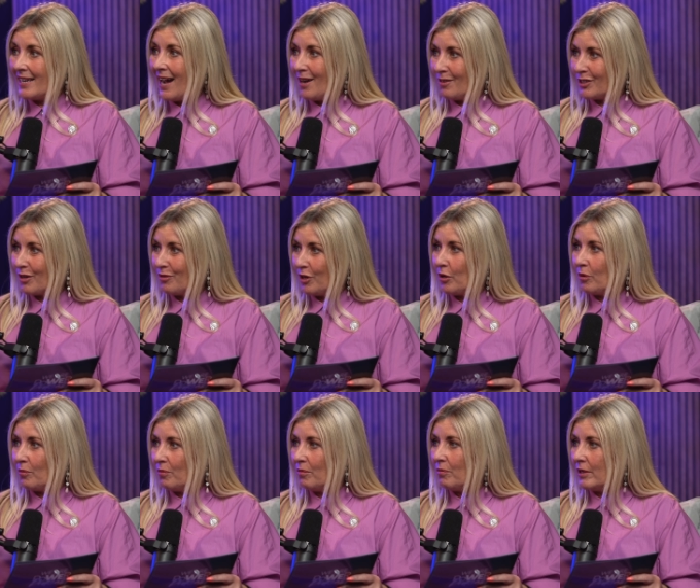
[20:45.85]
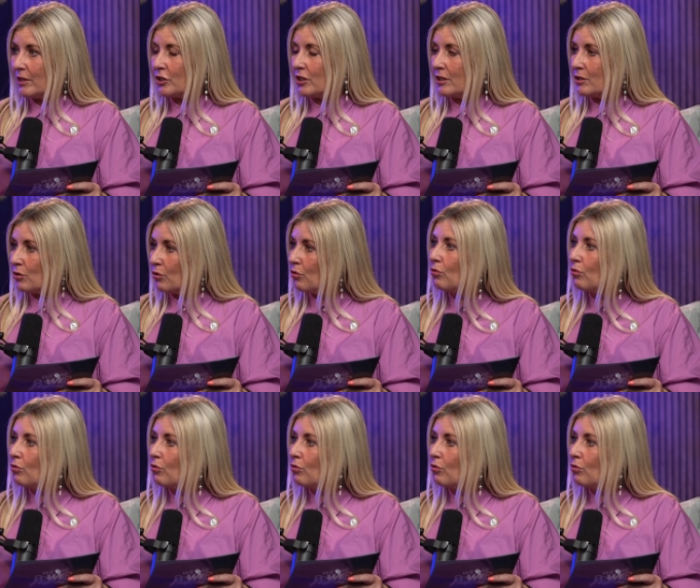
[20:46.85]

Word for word: now, don't mm-hmm, you? Mm-hmm. Which is yes.